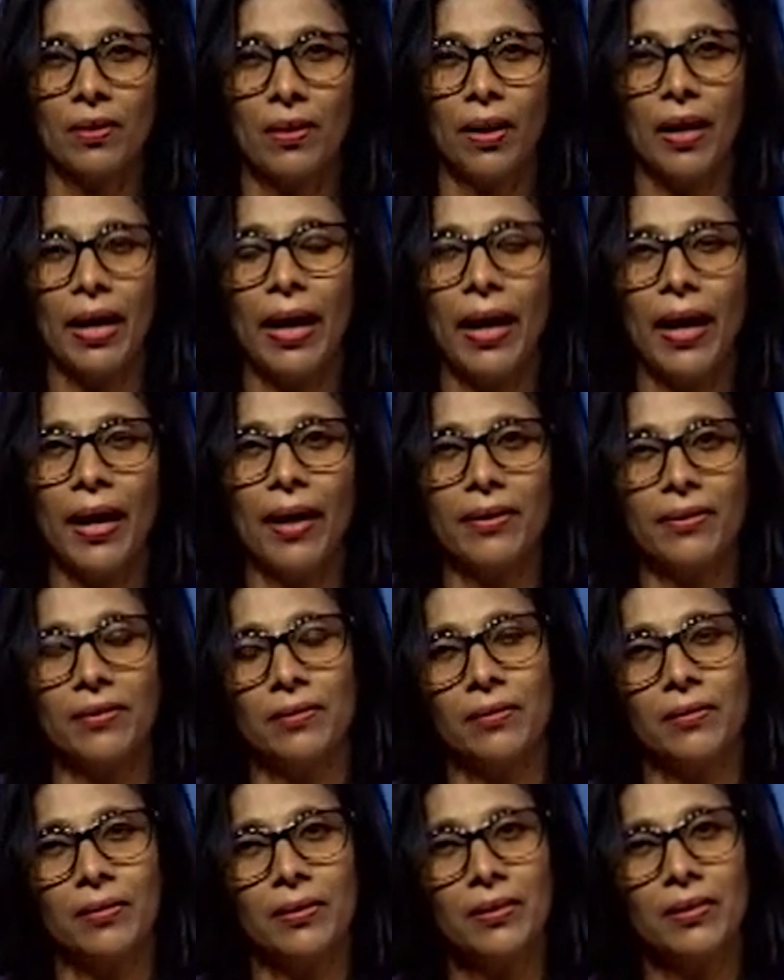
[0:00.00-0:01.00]
and
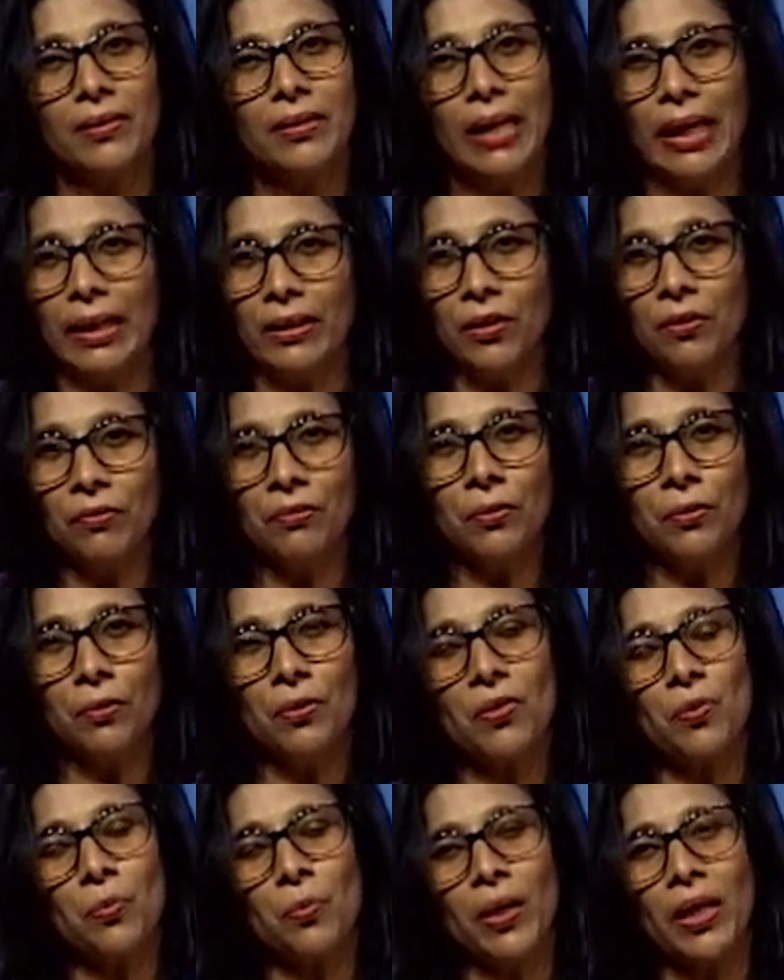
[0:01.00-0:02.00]
that of
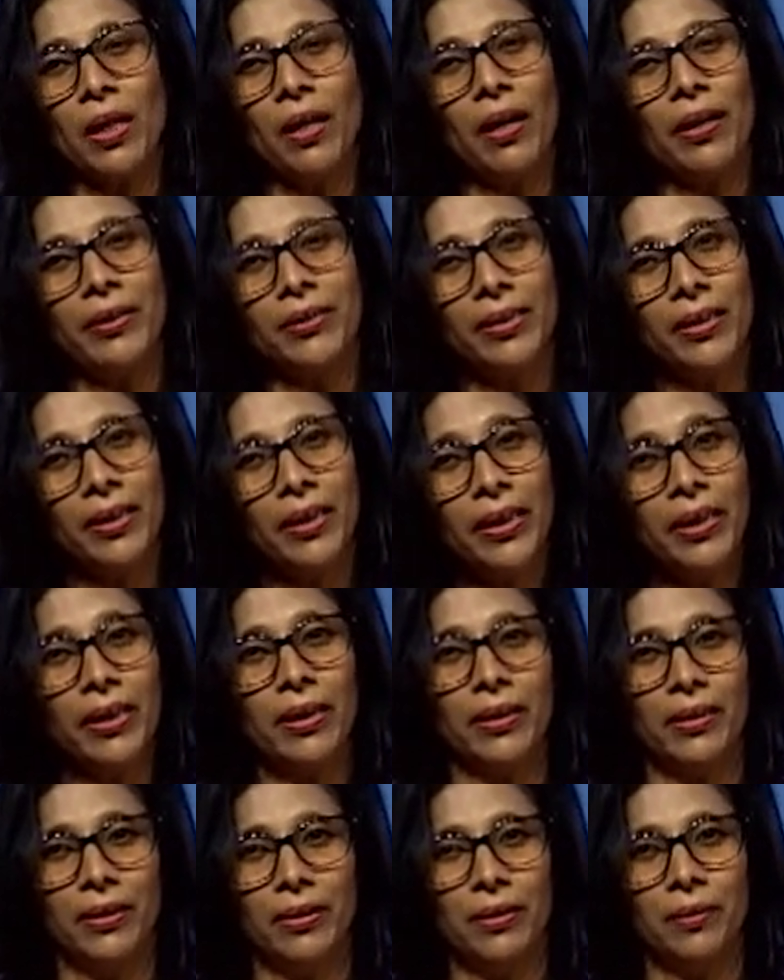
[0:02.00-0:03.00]
course we can't
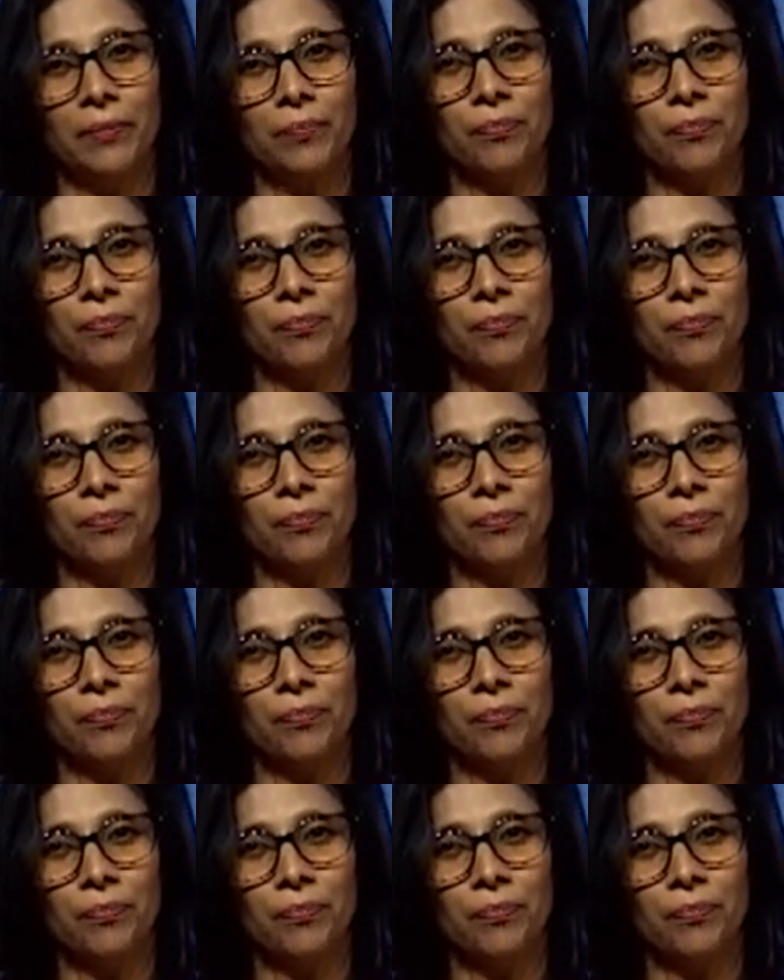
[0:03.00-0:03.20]
hear